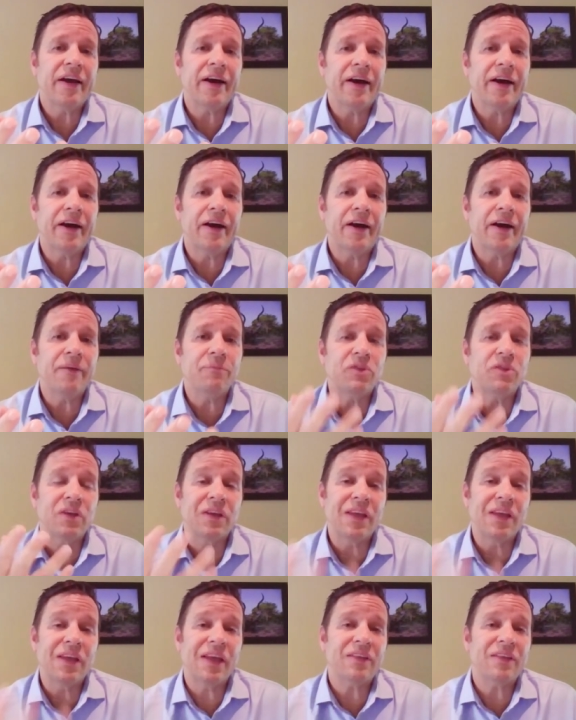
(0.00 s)
um,
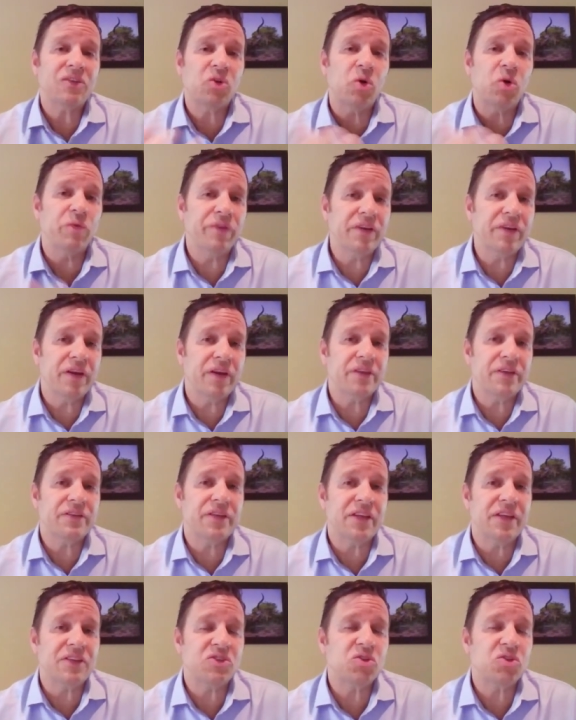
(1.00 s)
to get COVID
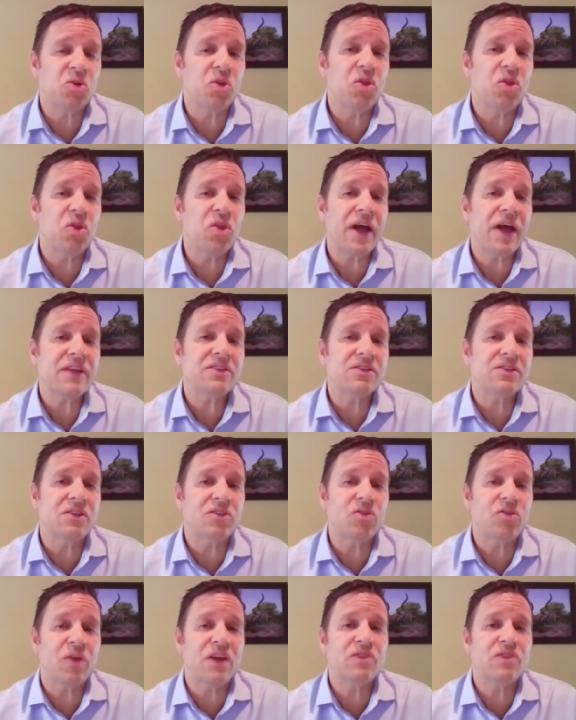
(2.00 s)
nineteen. So that's the
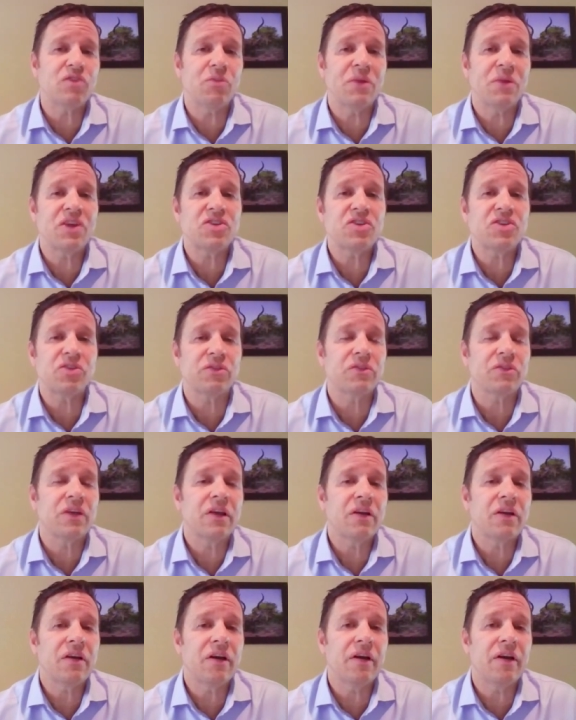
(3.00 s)
transformational
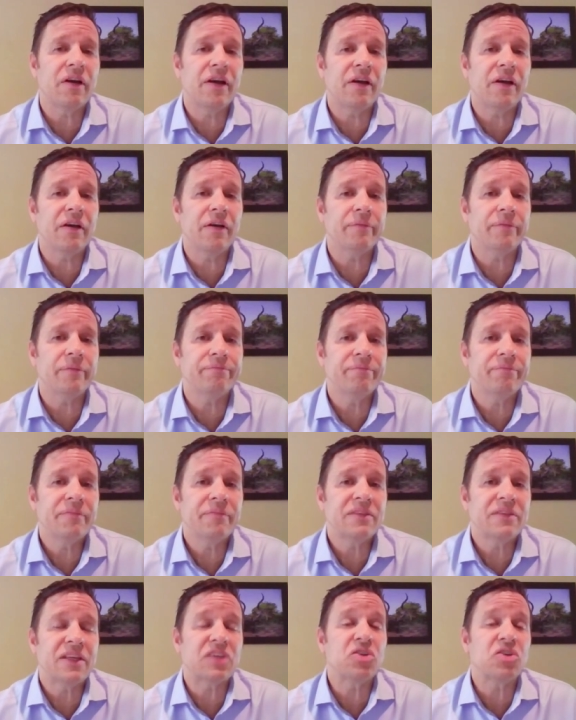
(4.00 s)
Uh, um,
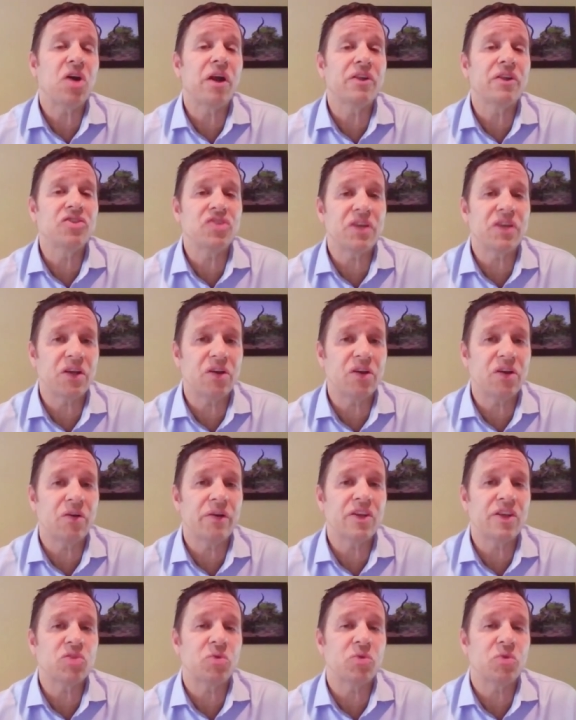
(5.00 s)
technology here,
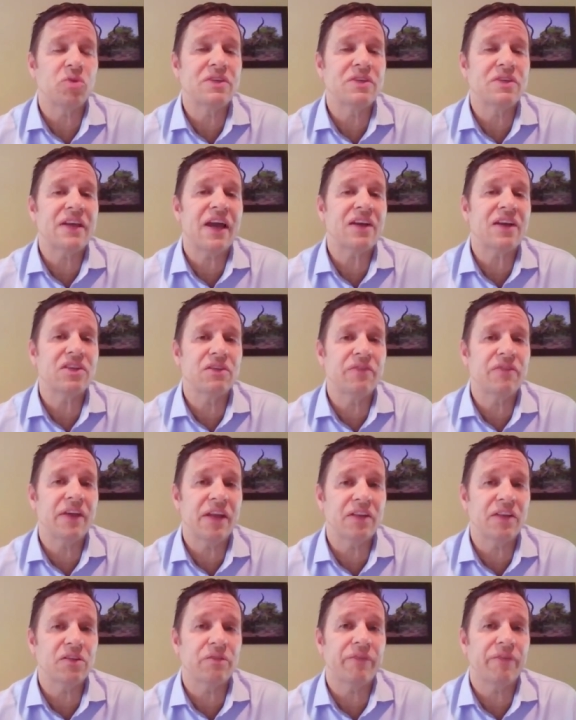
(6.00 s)
is we're
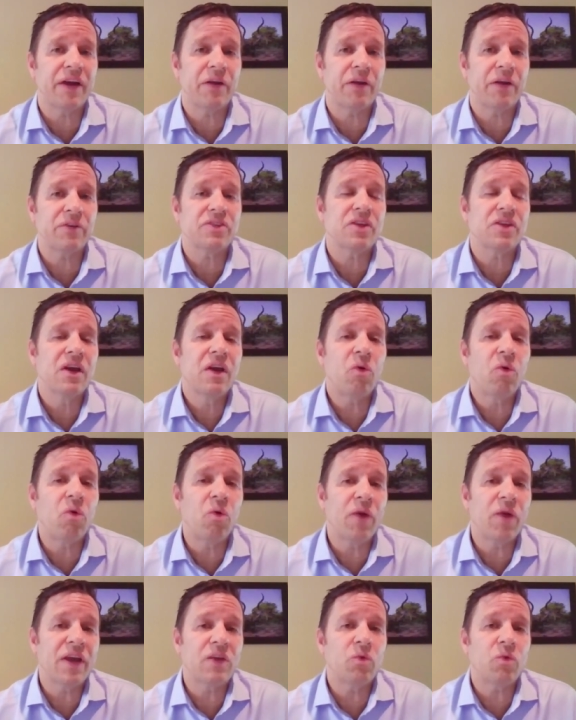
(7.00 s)
deactivating the virus
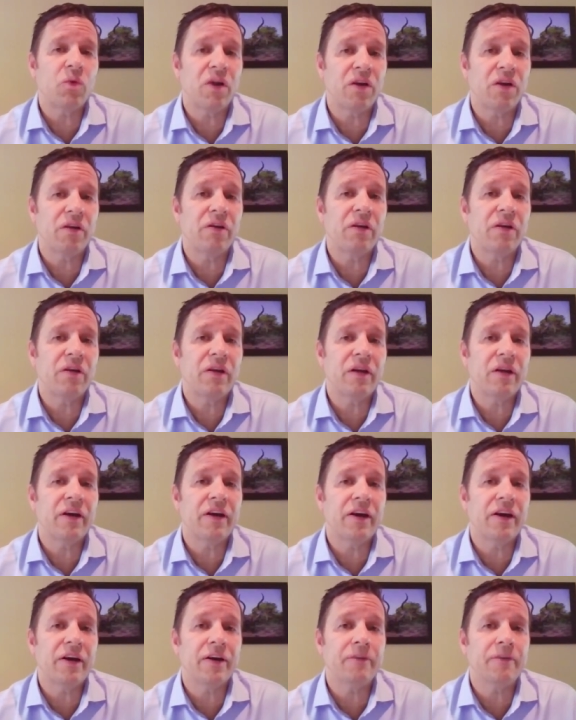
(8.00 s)
right where
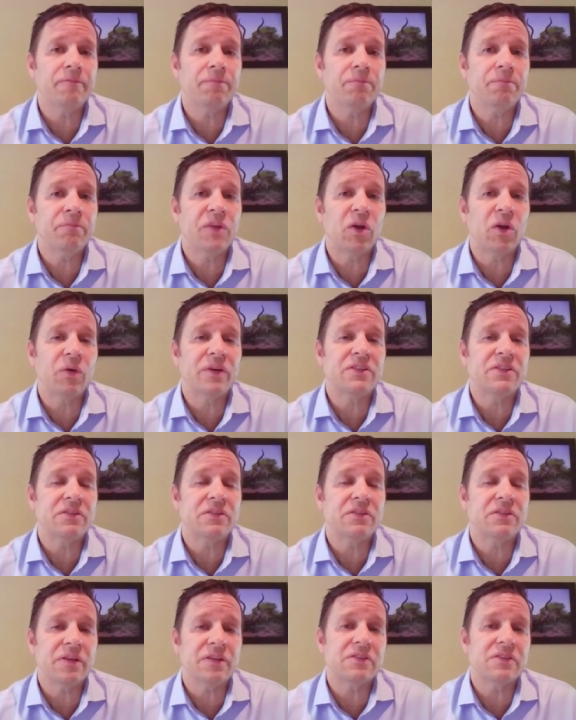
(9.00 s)
um, you know it's
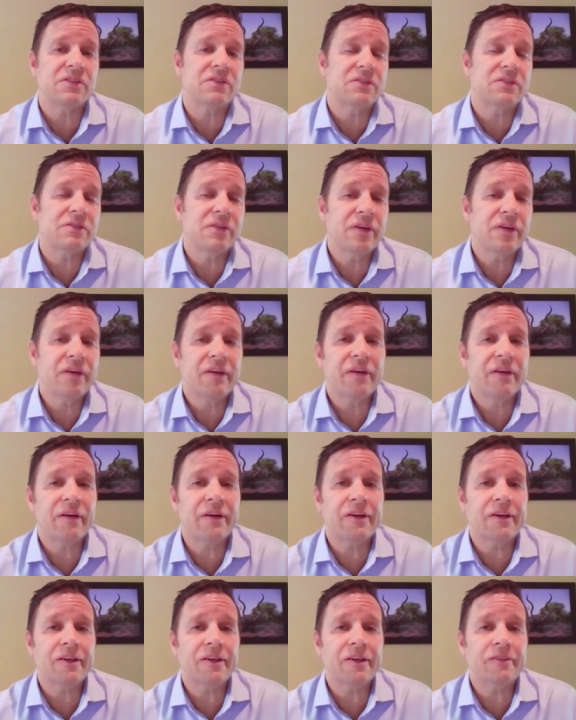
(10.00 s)
it's
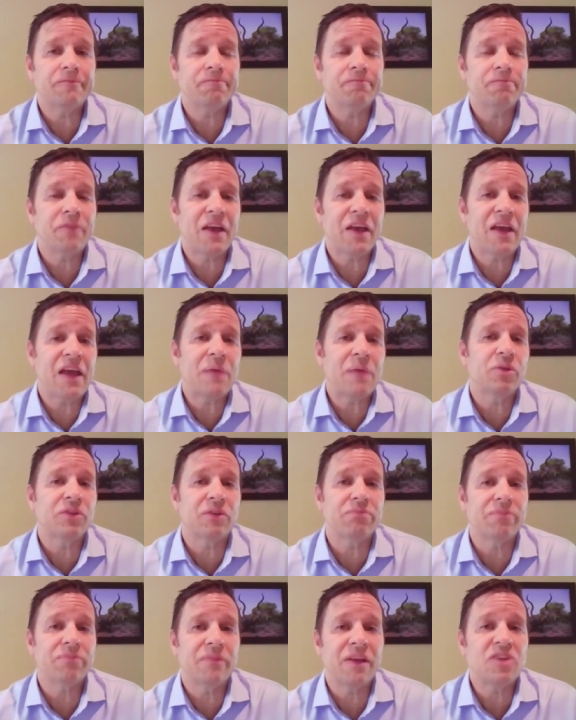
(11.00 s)
um, able
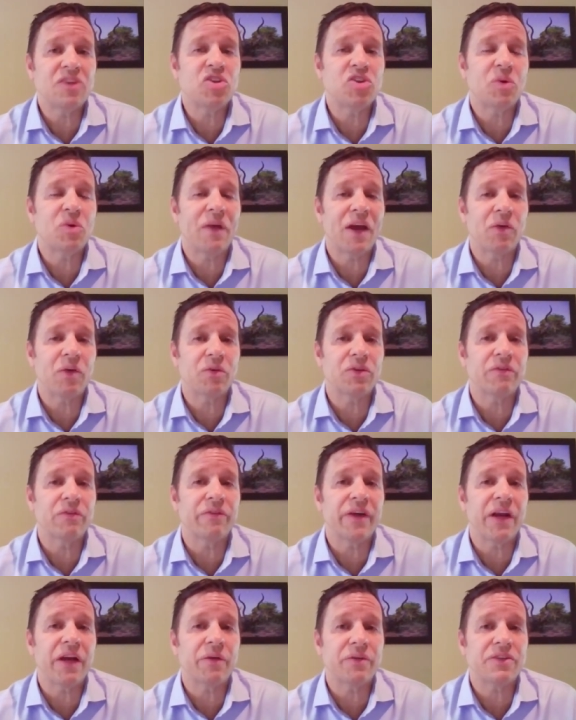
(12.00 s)
to interact with the
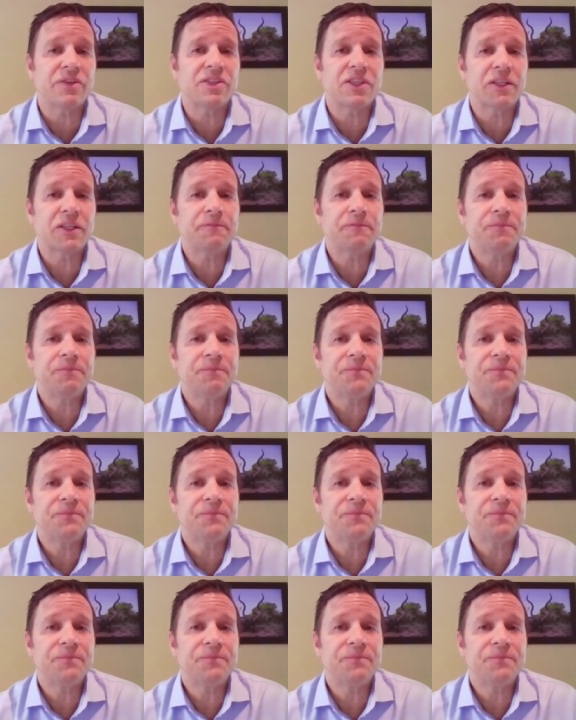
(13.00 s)
virus.